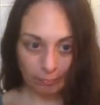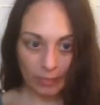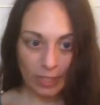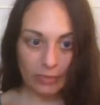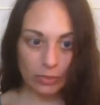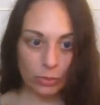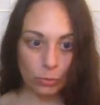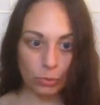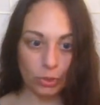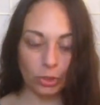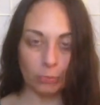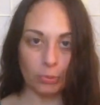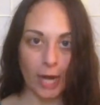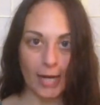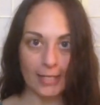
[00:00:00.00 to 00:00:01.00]
this is a really
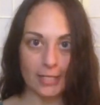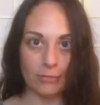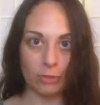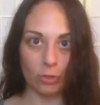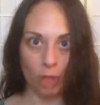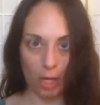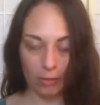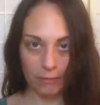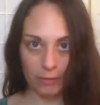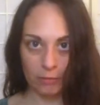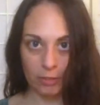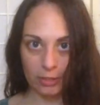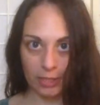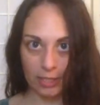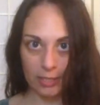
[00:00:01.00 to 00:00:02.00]
good practice for a lot of
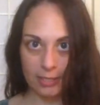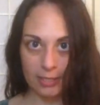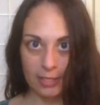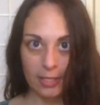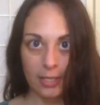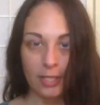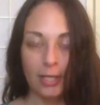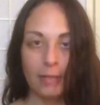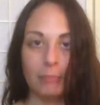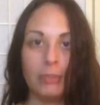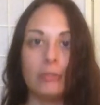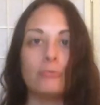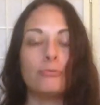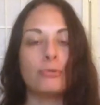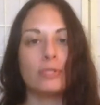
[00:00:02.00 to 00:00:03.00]
different things,
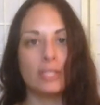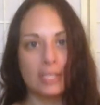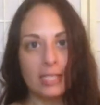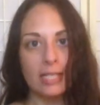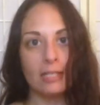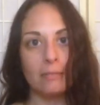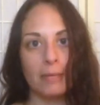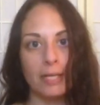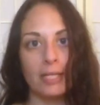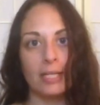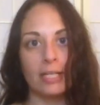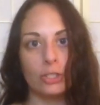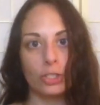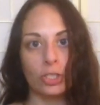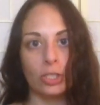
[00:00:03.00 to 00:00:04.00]
but for the seated
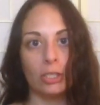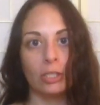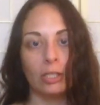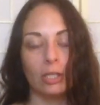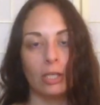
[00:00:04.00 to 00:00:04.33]
meditation,